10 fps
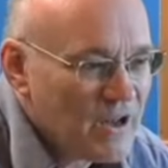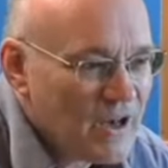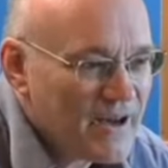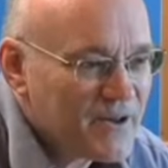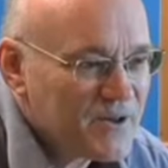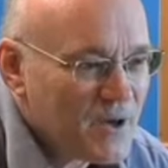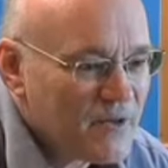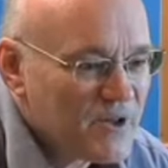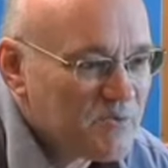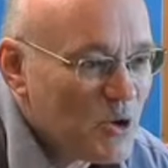letters over
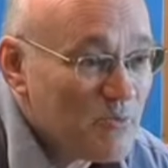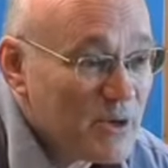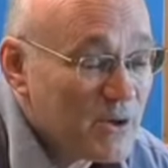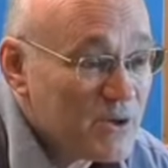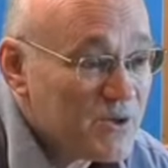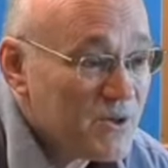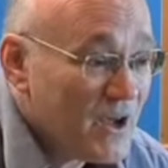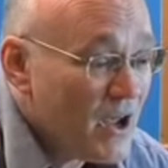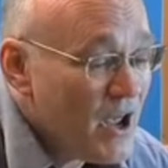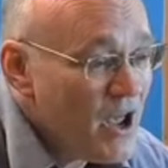this book, because
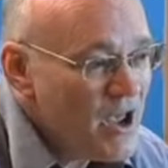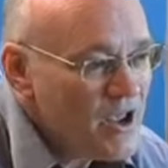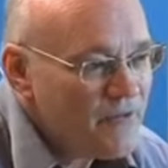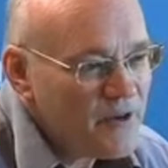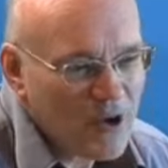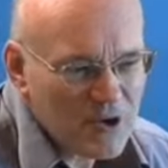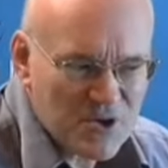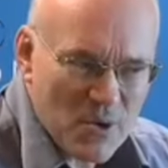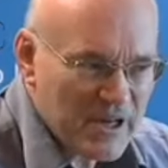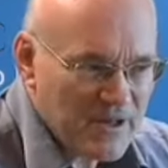if you've got
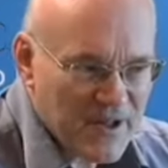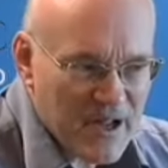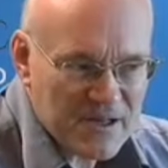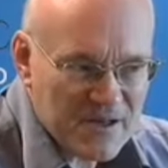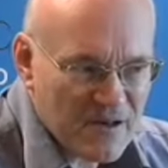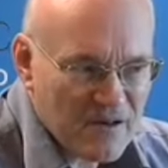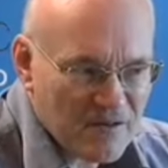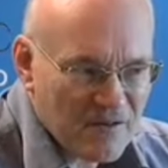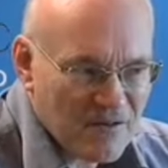an